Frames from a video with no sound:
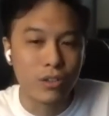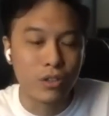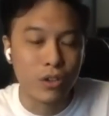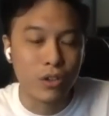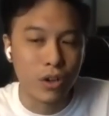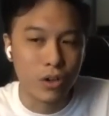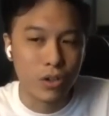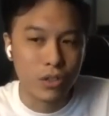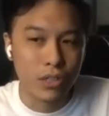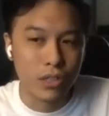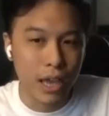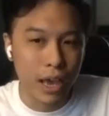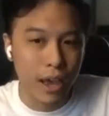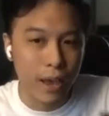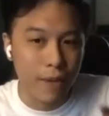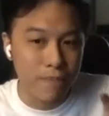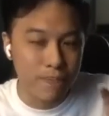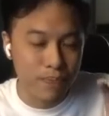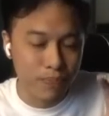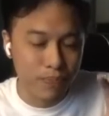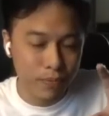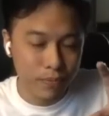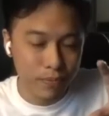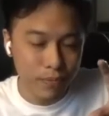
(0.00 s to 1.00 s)
song that
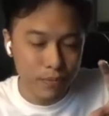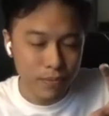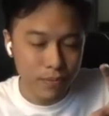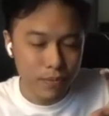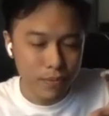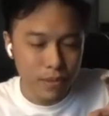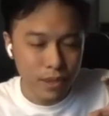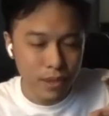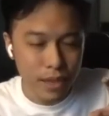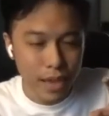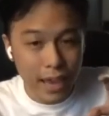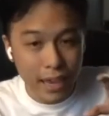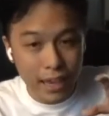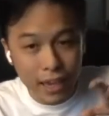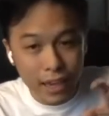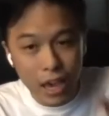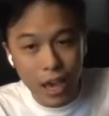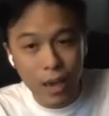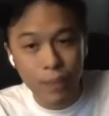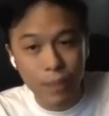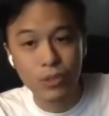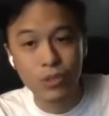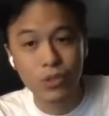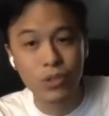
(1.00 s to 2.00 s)

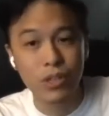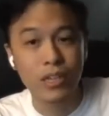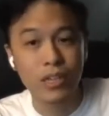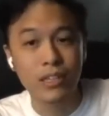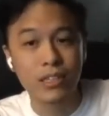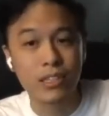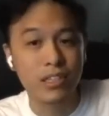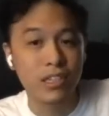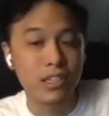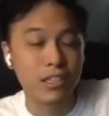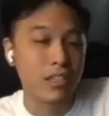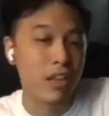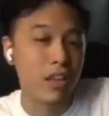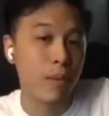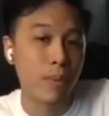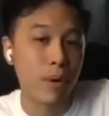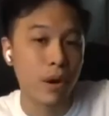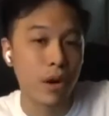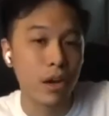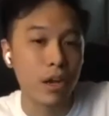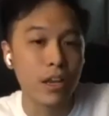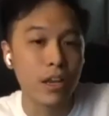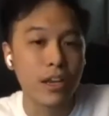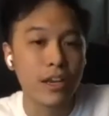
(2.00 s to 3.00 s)
encapsulates just that
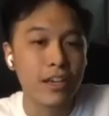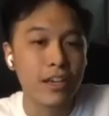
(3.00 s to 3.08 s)
part.